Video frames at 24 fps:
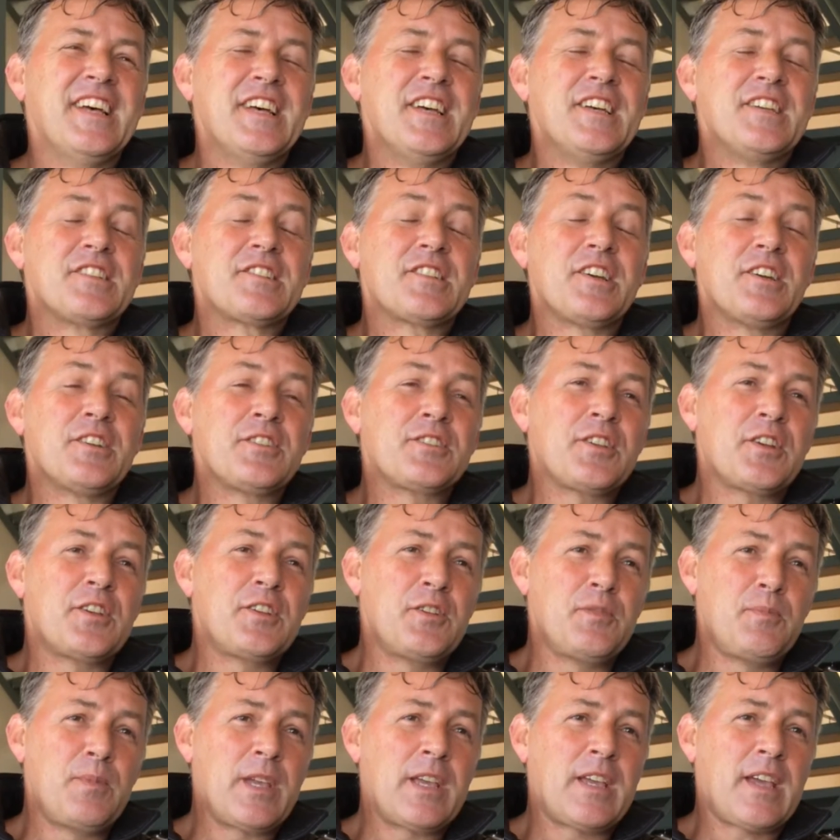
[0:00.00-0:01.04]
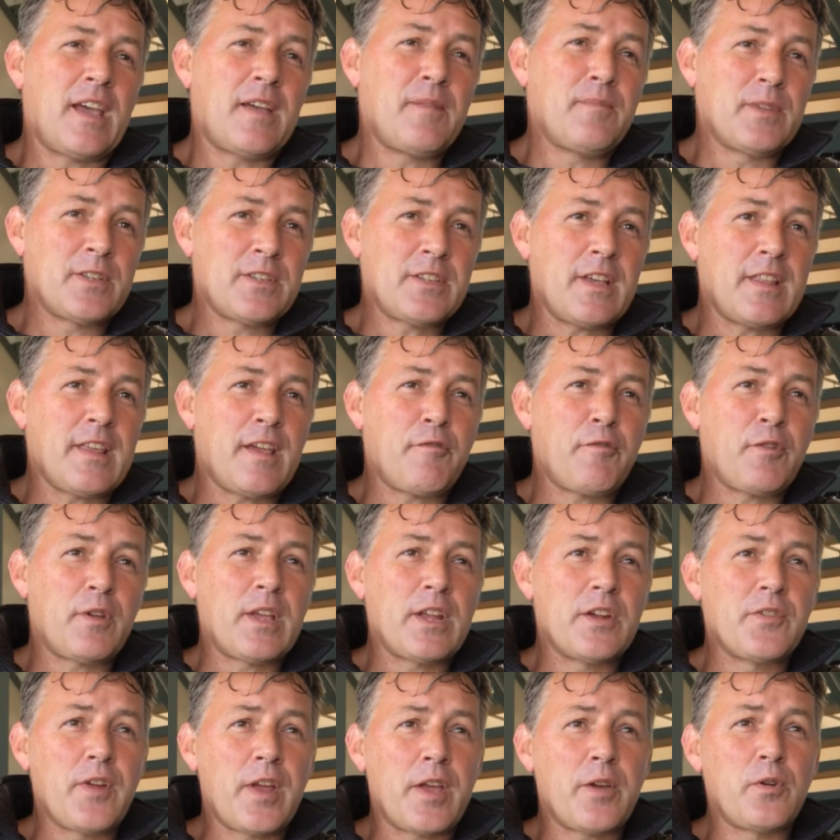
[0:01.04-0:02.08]
So you became the South
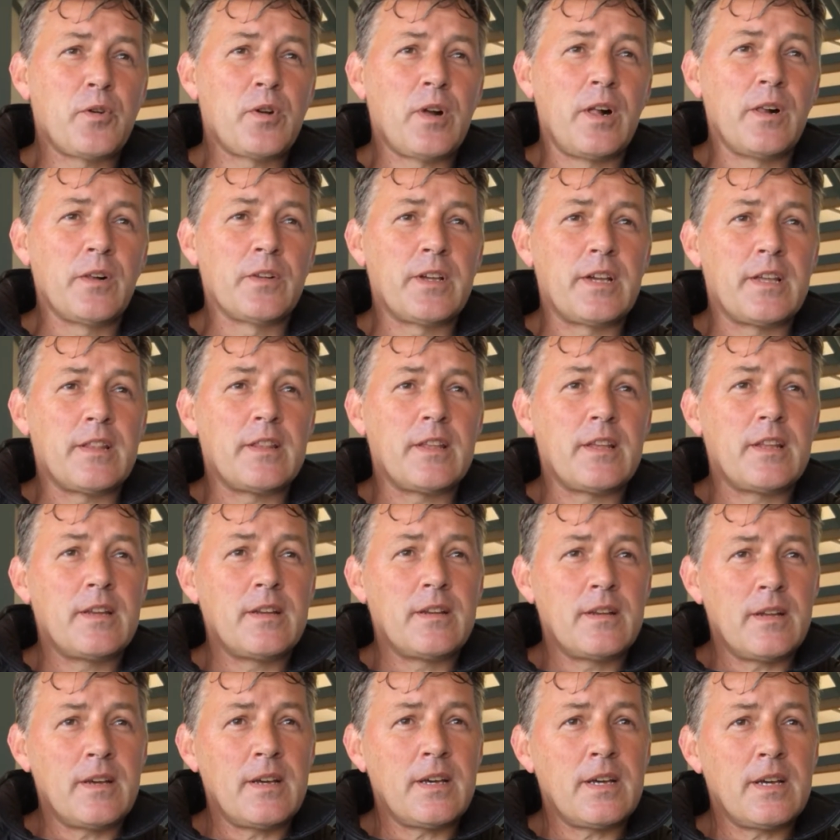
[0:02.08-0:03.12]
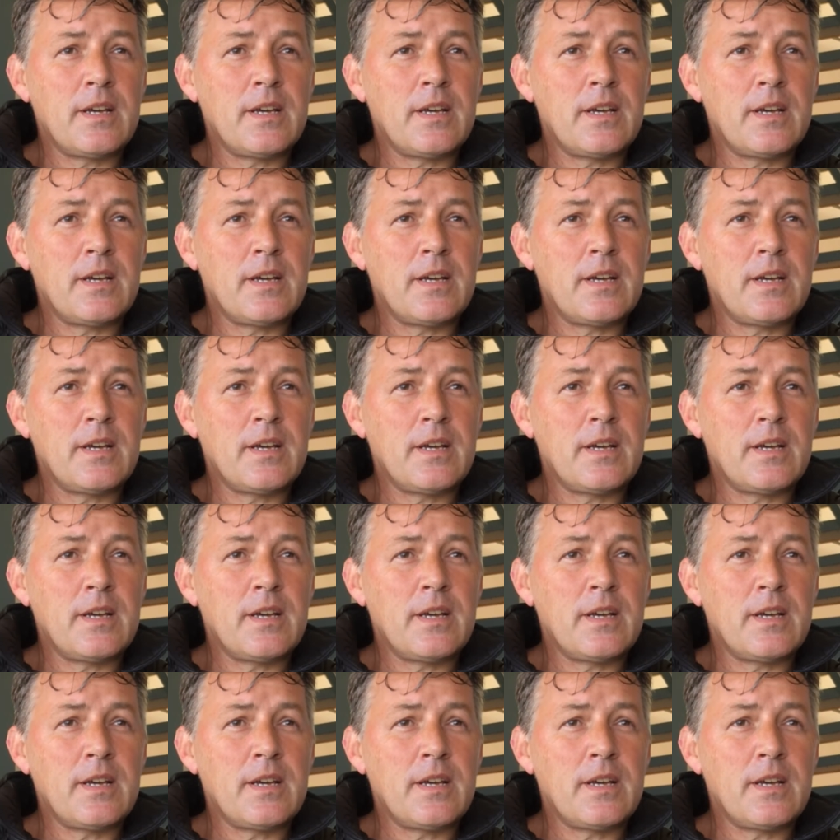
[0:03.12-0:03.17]
African record holder, and then